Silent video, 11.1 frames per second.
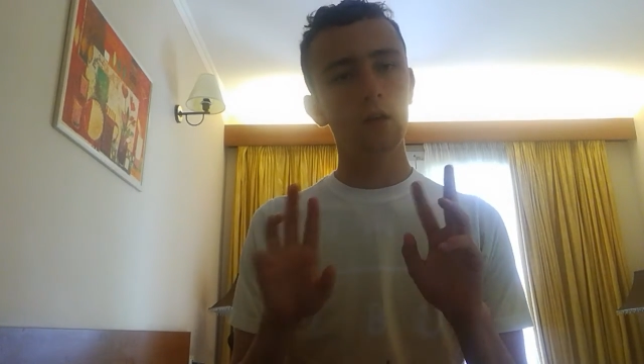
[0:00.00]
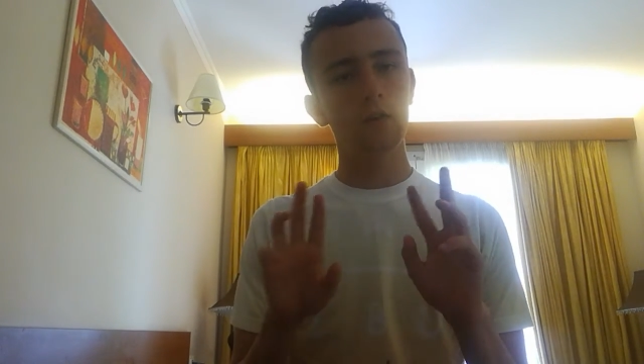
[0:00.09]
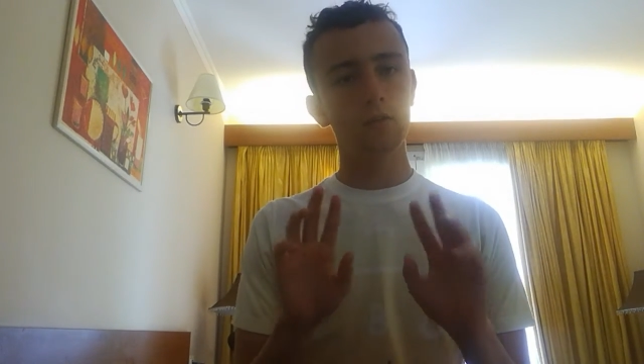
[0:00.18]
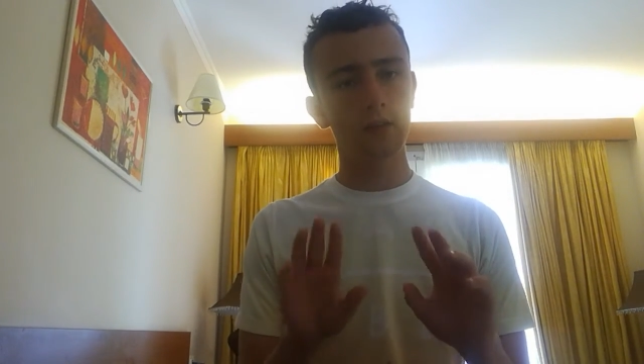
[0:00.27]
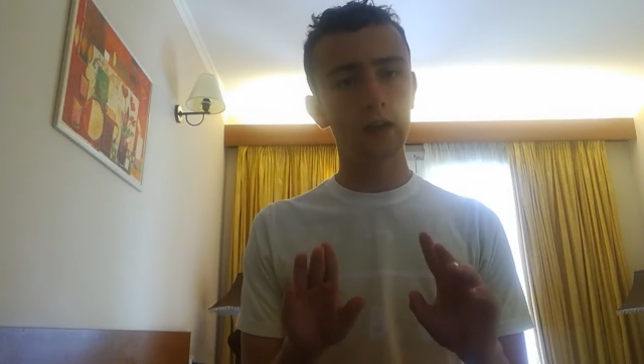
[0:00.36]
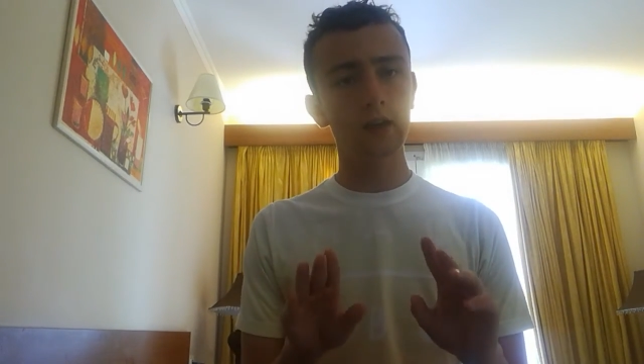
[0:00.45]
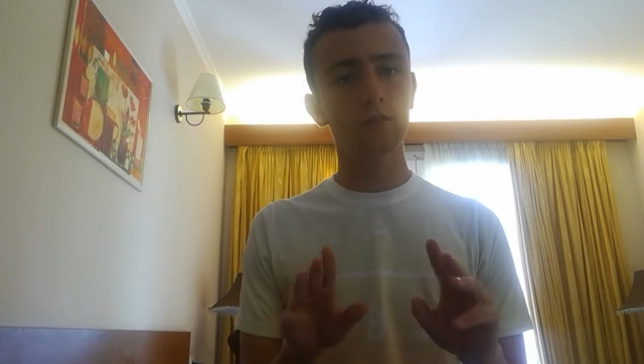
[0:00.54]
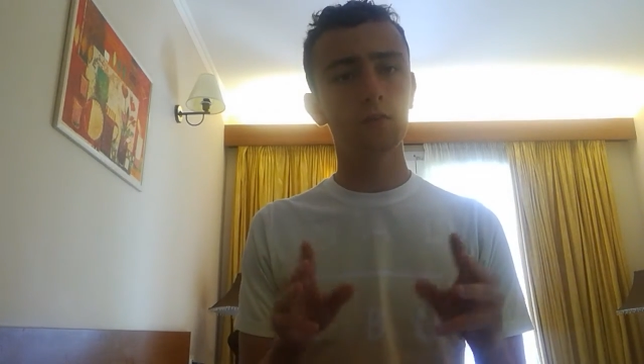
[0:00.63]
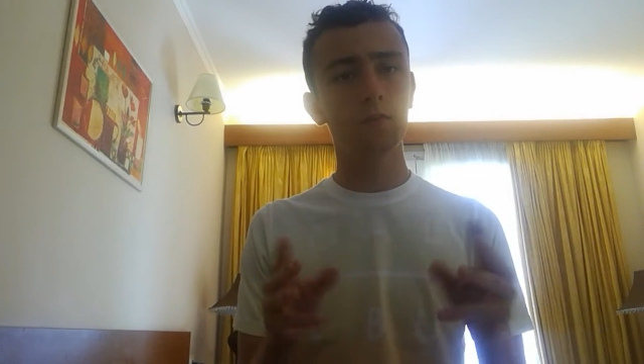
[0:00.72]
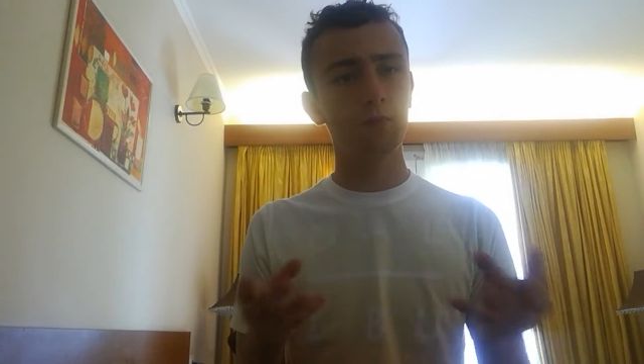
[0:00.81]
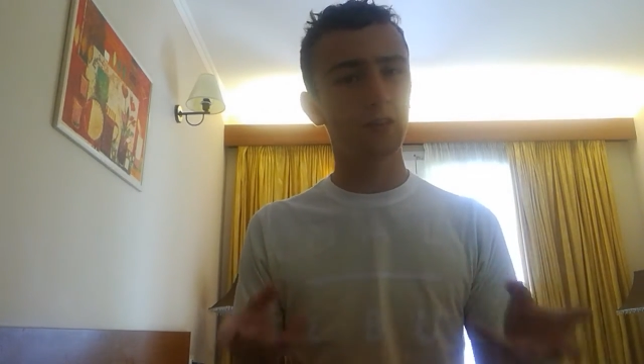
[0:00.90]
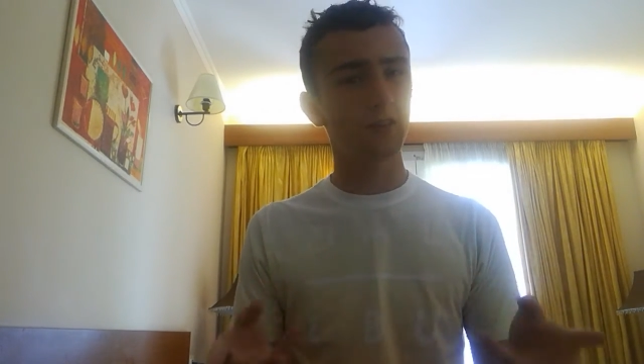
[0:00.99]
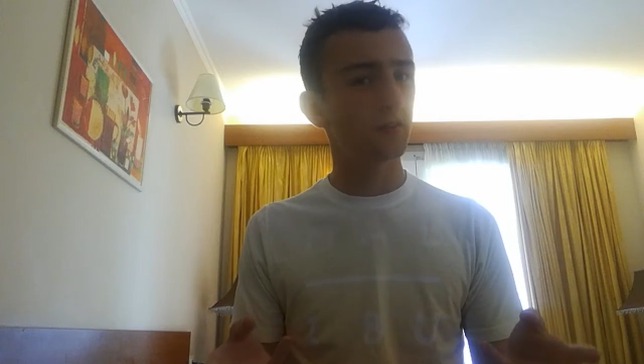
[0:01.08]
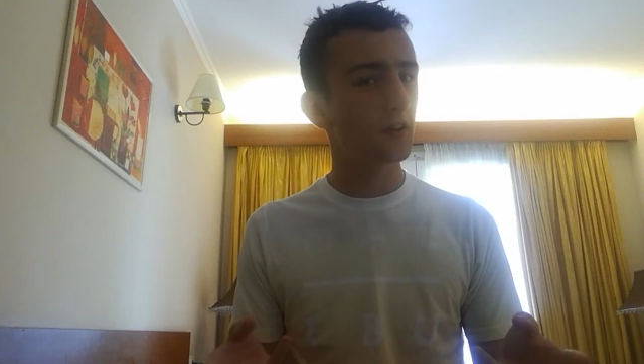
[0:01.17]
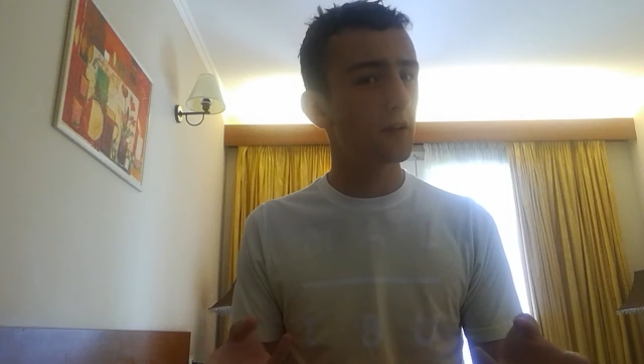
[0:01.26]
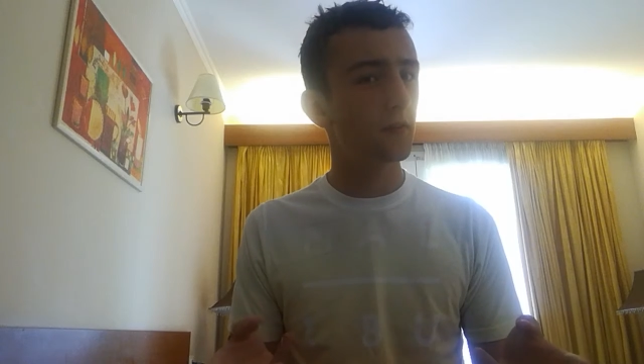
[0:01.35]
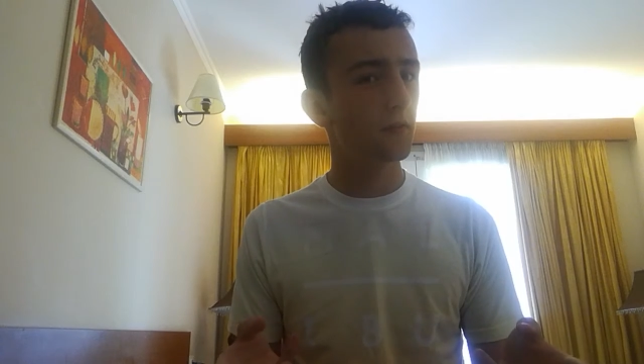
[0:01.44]
the title is based
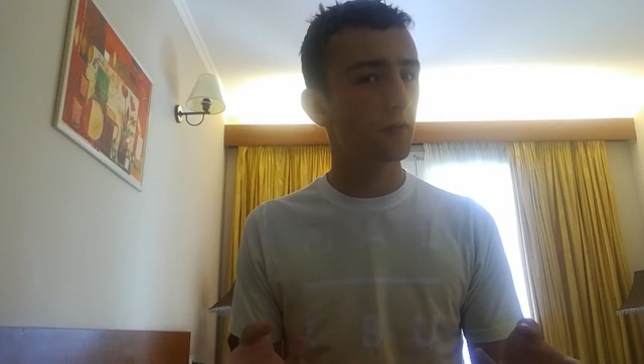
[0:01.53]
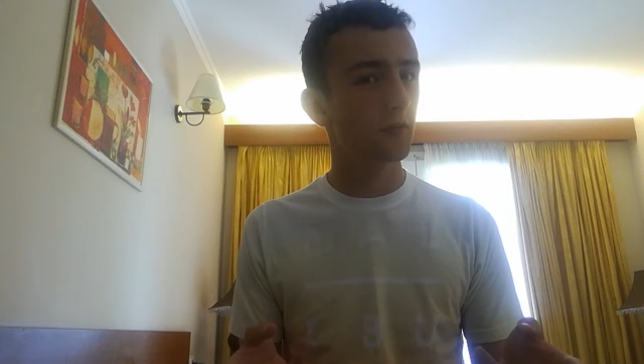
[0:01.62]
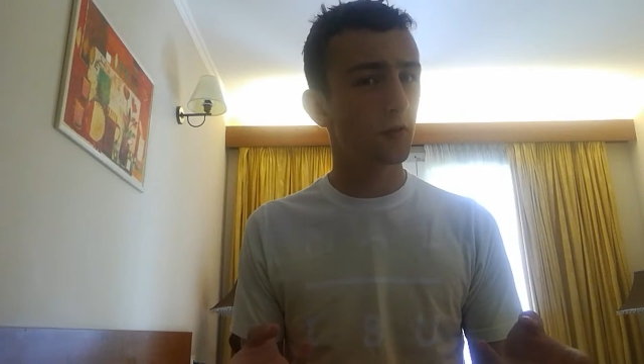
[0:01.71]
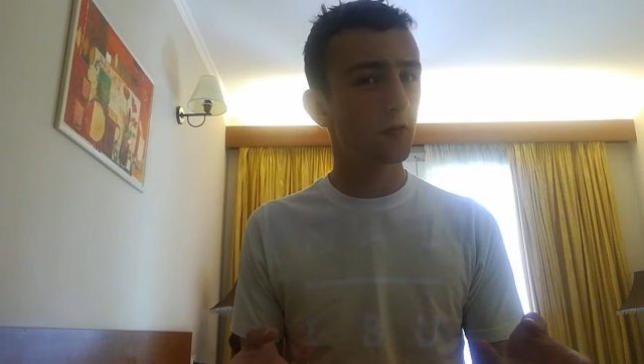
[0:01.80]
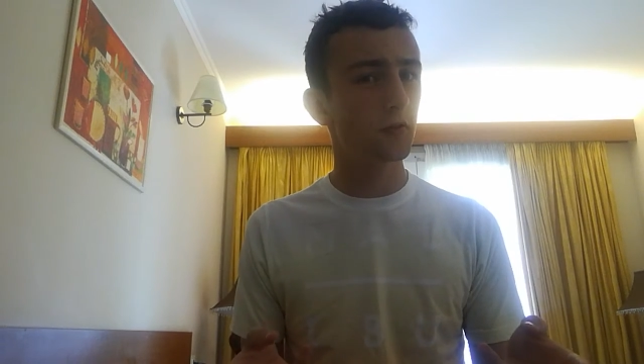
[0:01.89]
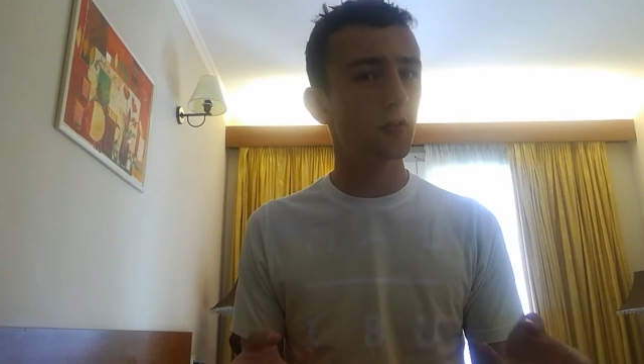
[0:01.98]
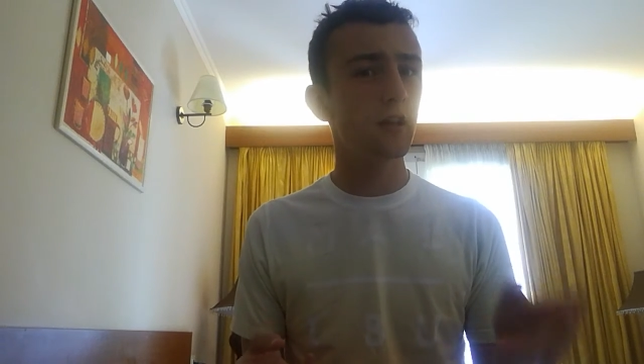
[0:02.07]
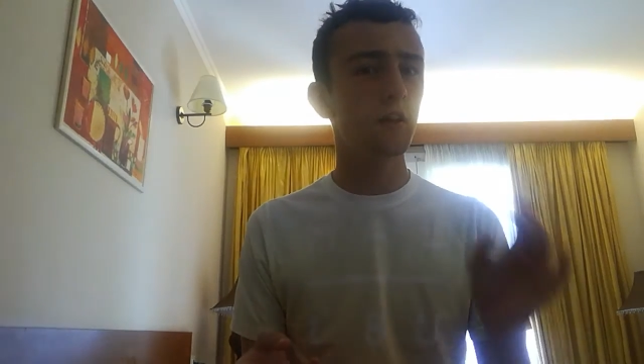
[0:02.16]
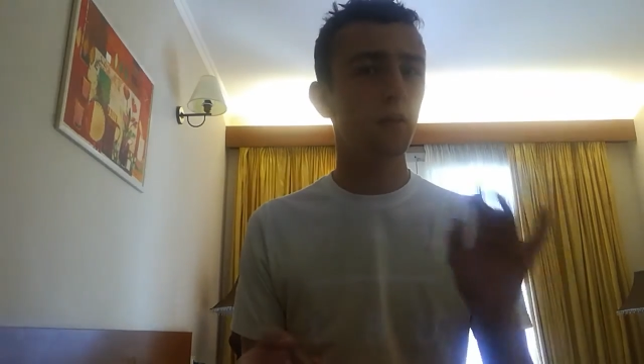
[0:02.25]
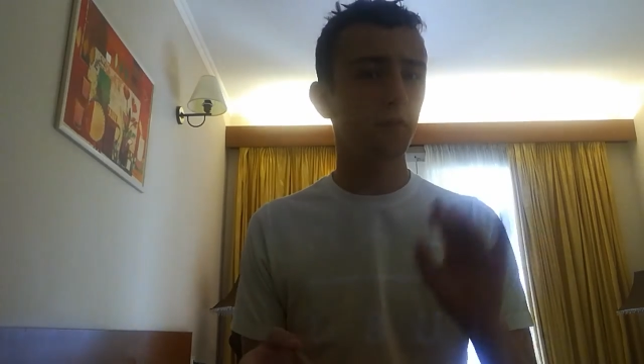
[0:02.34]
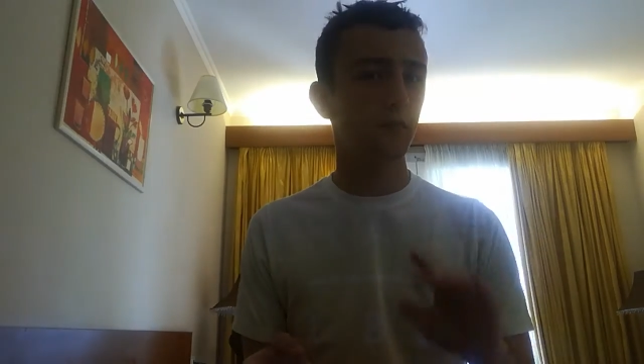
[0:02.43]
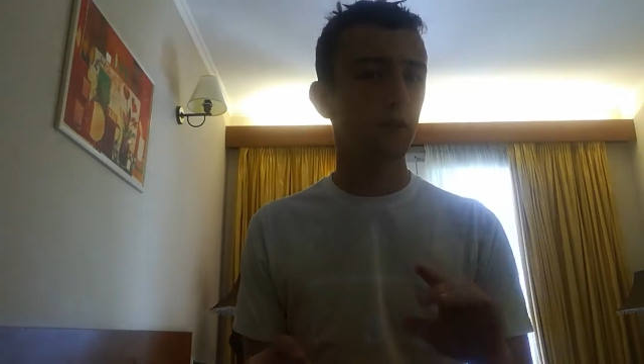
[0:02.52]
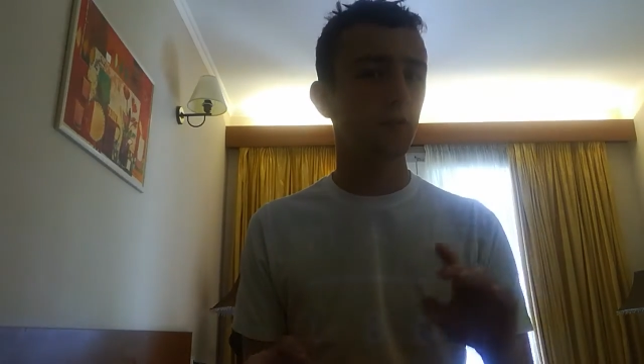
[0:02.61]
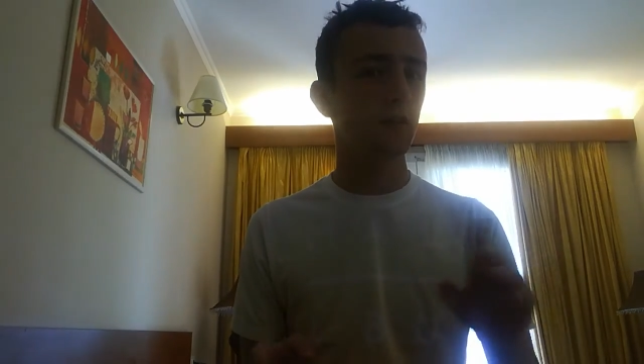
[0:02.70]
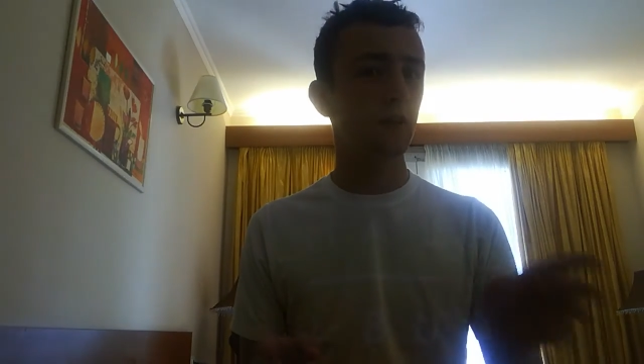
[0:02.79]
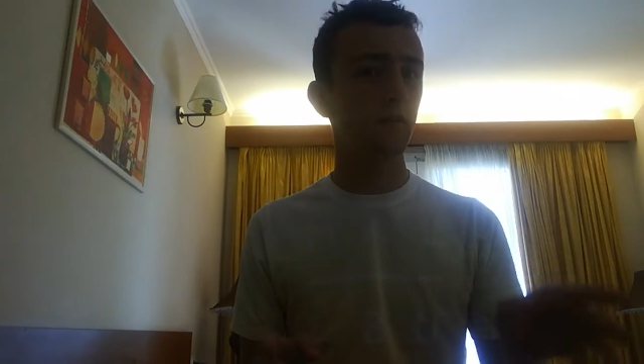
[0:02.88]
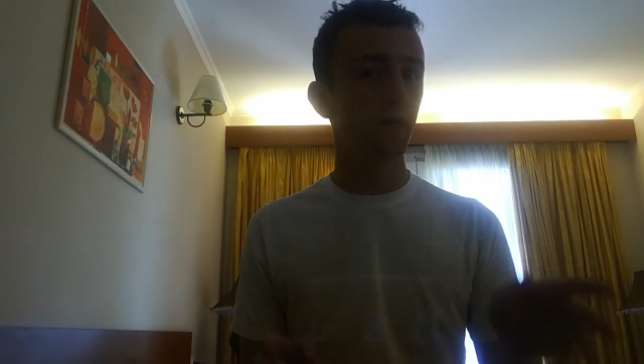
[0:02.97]
loosely off
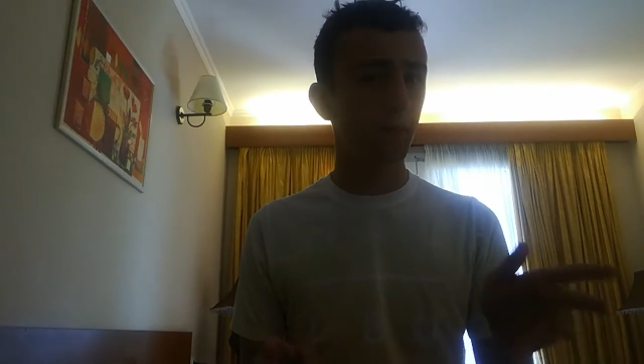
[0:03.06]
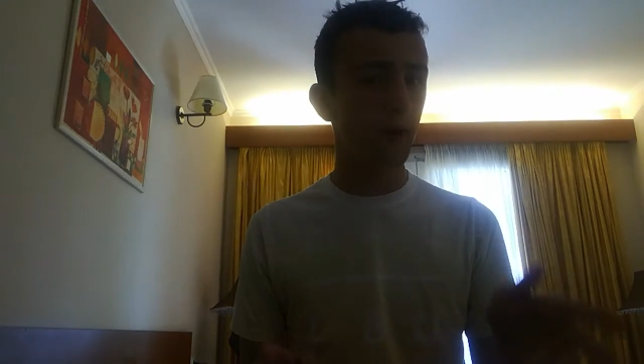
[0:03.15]
Secret Life of